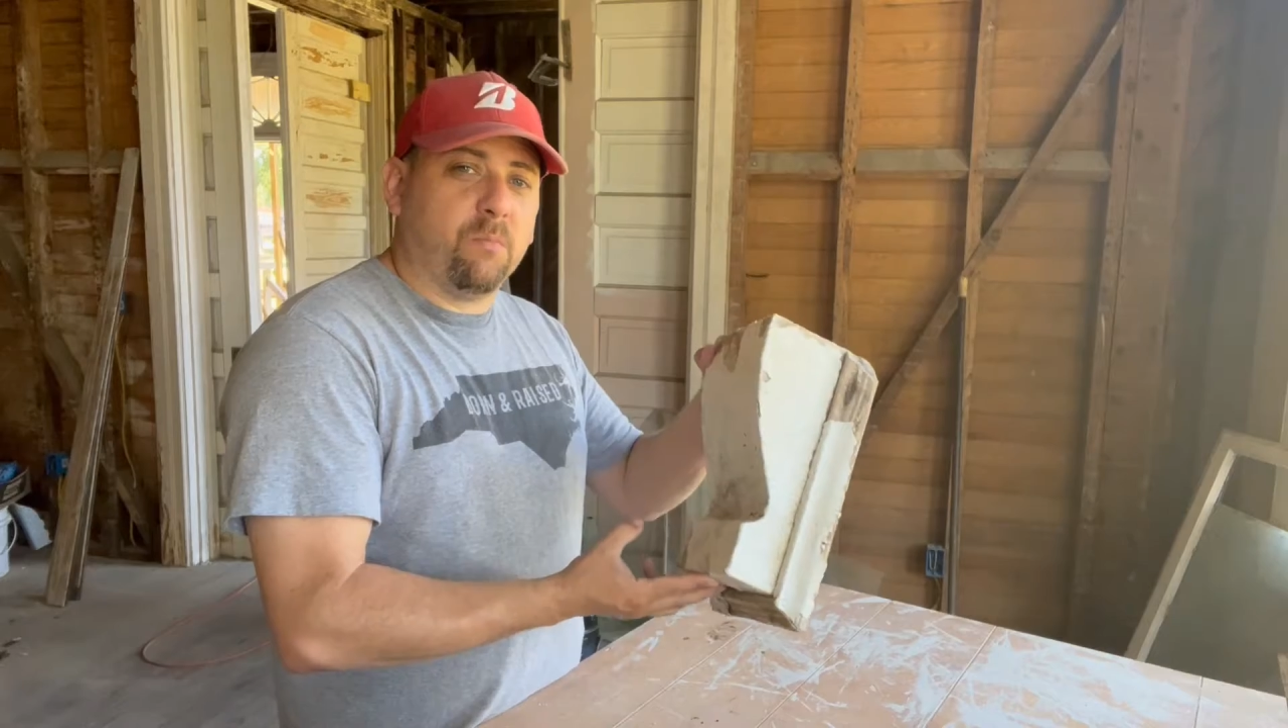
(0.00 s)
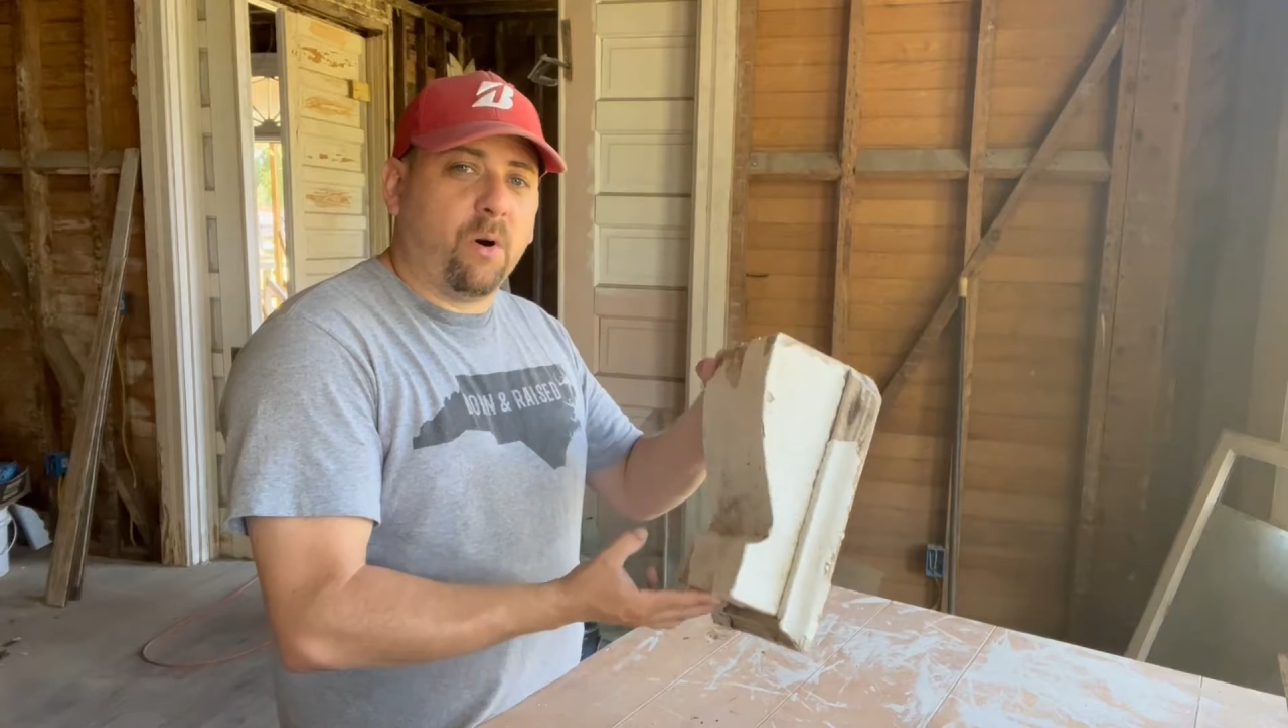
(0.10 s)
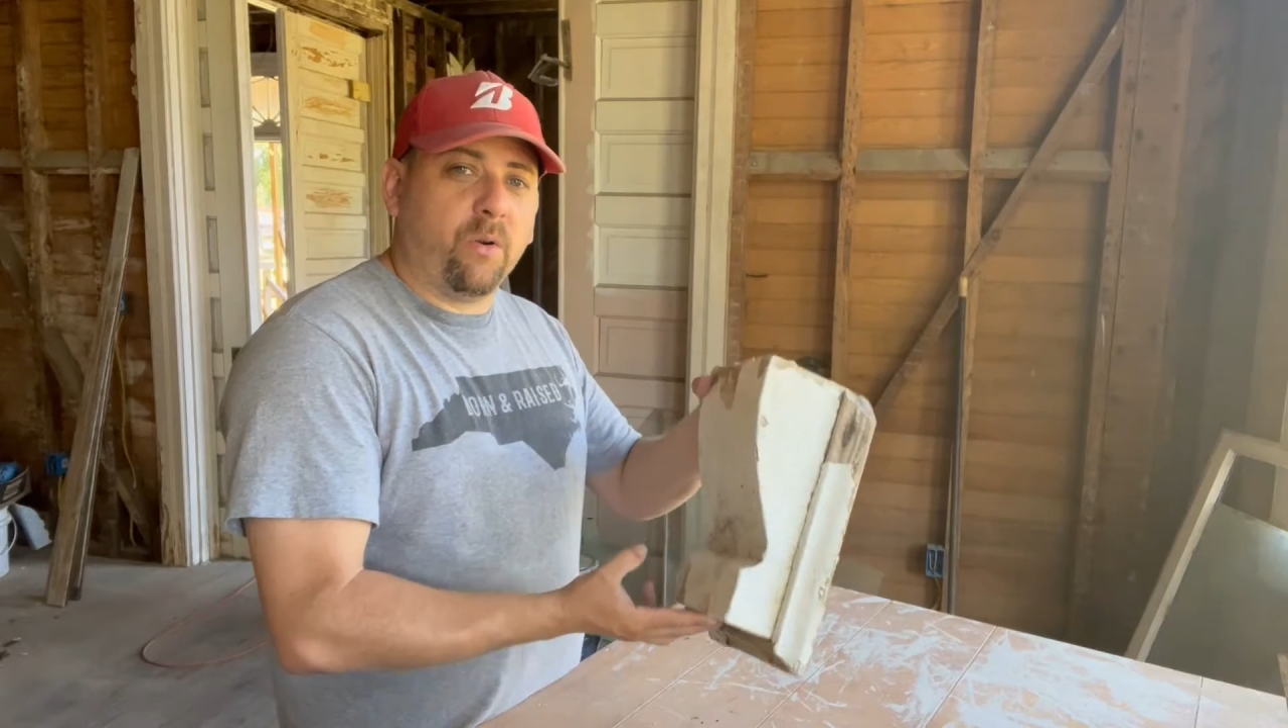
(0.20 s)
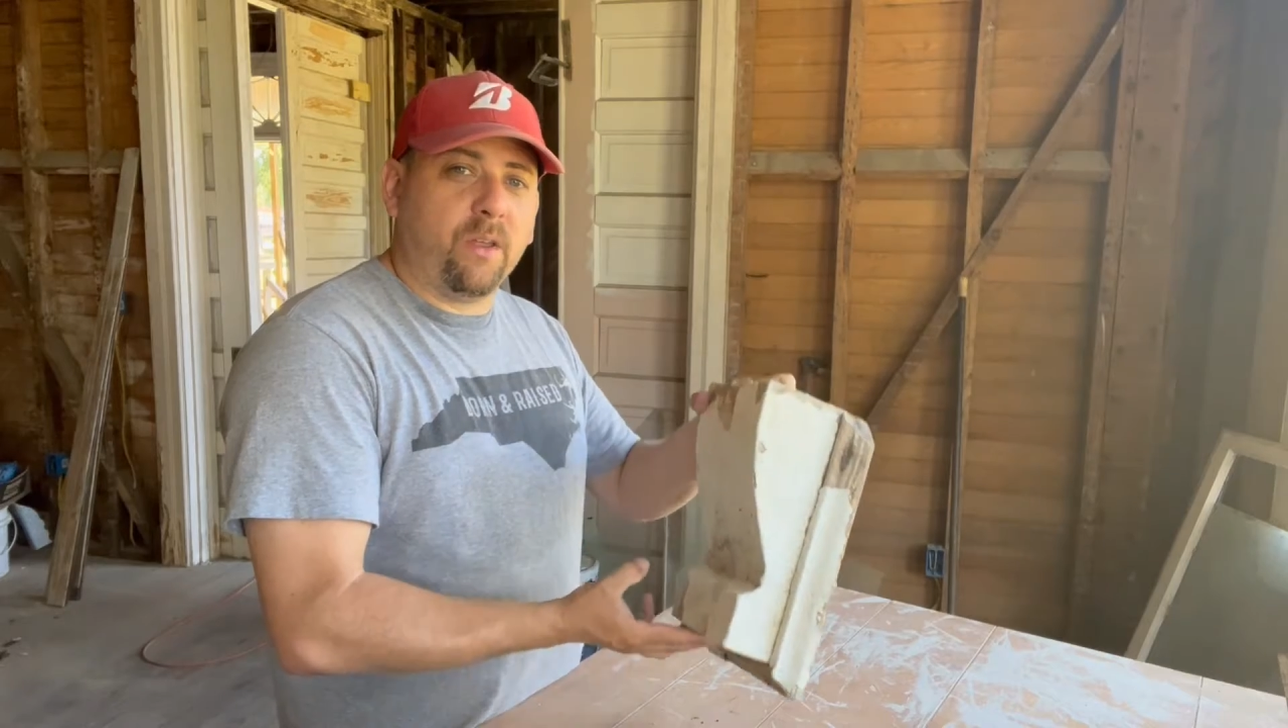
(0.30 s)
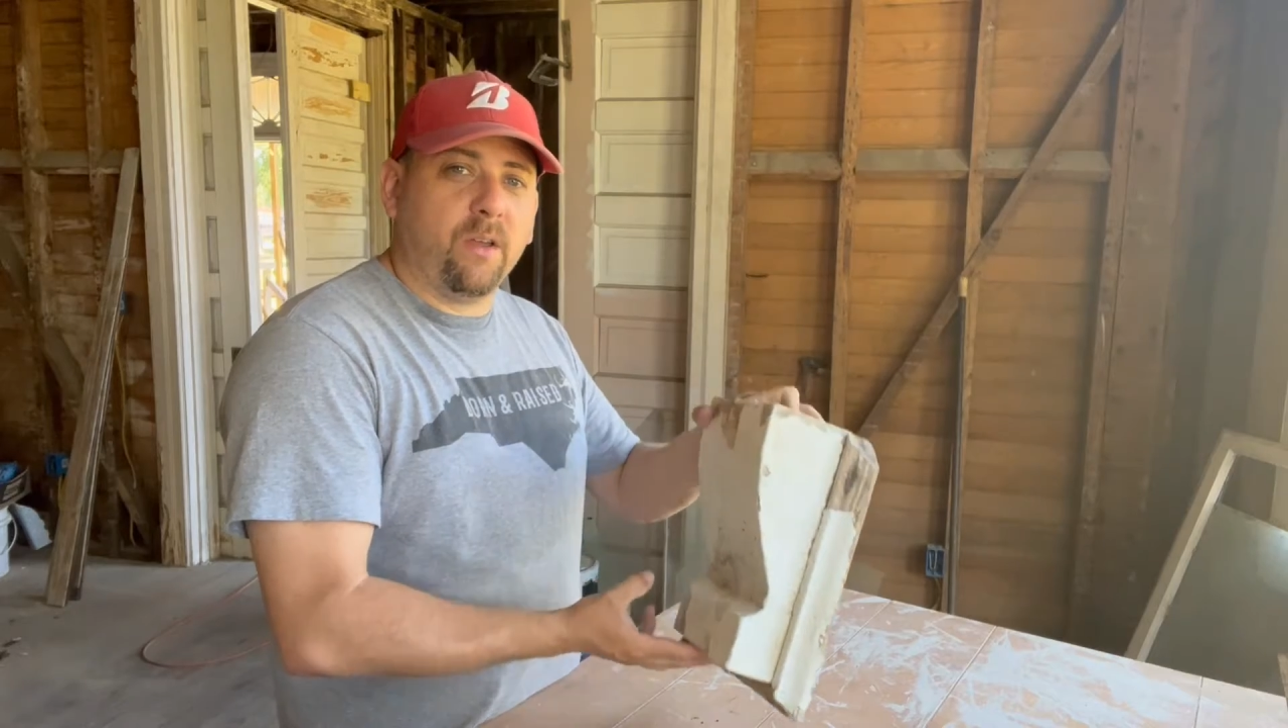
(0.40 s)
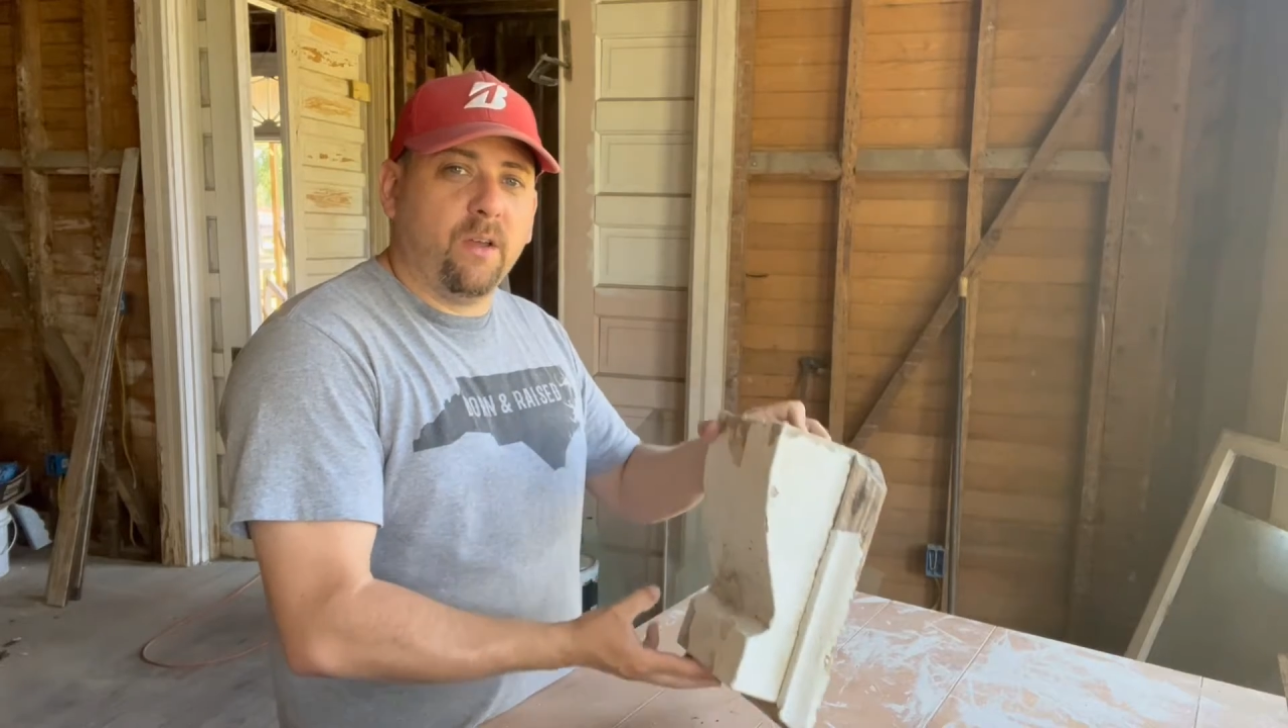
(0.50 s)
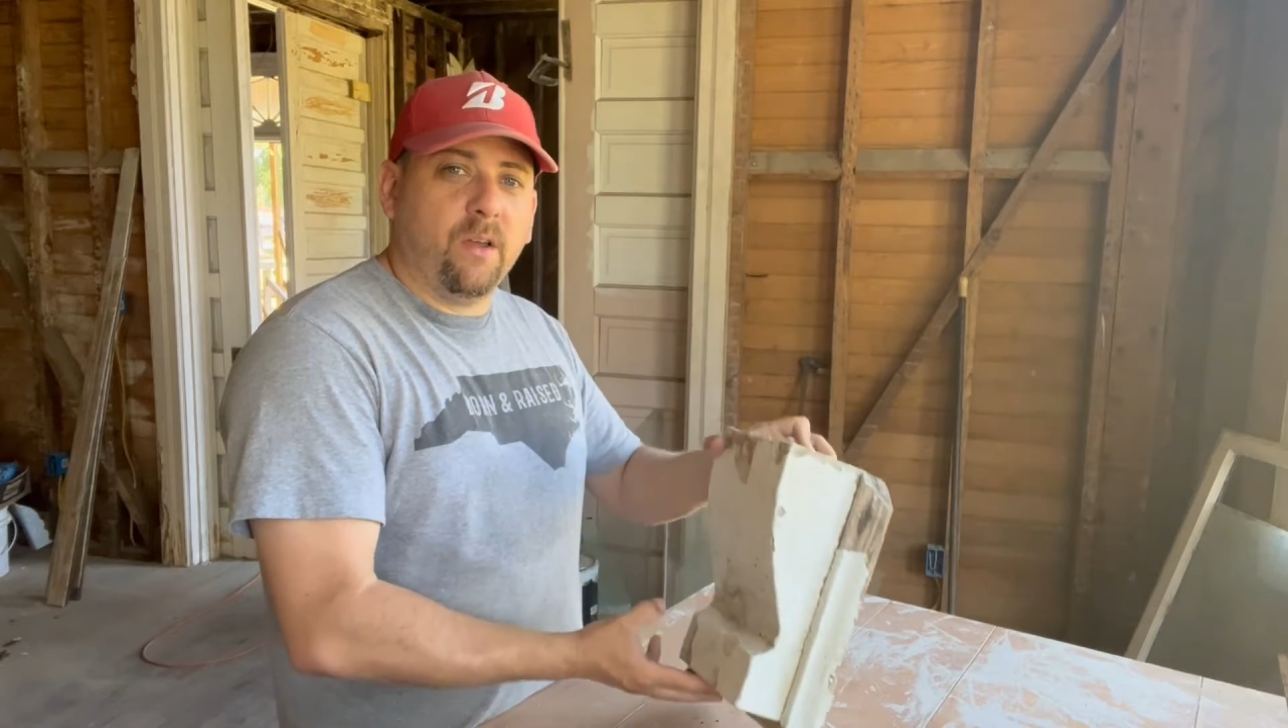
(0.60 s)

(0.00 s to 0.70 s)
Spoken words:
molding